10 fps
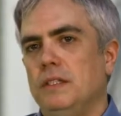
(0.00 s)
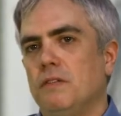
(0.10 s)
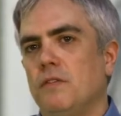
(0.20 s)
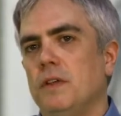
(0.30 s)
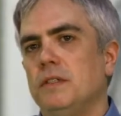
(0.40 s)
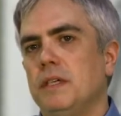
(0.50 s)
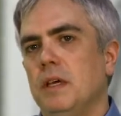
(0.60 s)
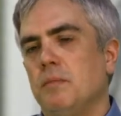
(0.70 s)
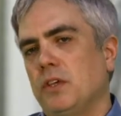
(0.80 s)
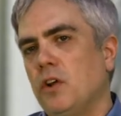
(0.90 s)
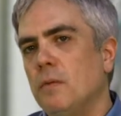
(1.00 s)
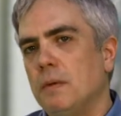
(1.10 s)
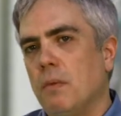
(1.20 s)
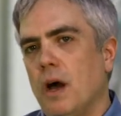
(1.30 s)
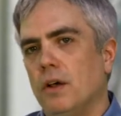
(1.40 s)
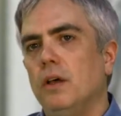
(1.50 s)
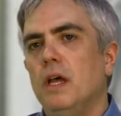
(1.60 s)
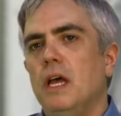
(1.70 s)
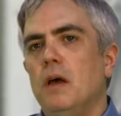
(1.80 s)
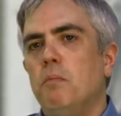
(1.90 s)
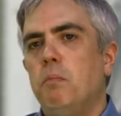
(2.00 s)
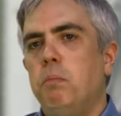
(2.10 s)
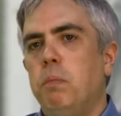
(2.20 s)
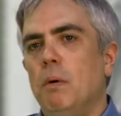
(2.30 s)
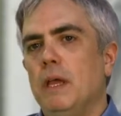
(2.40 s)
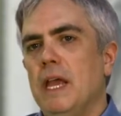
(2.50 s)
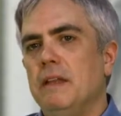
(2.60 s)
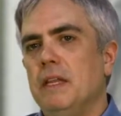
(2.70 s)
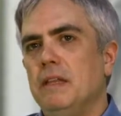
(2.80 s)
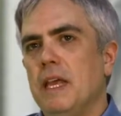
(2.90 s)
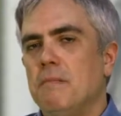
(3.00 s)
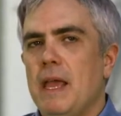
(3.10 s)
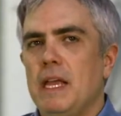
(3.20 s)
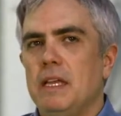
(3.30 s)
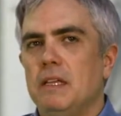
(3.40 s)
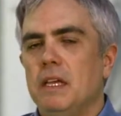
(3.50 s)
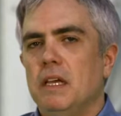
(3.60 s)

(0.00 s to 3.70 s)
a different procurement model, and they may